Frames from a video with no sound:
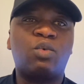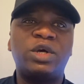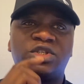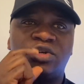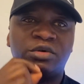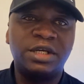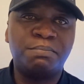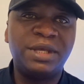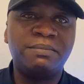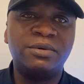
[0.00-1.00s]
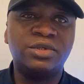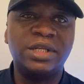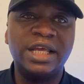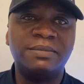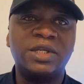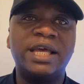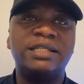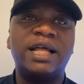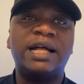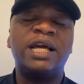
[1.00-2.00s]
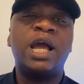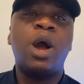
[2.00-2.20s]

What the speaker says: the question on the people's lips is that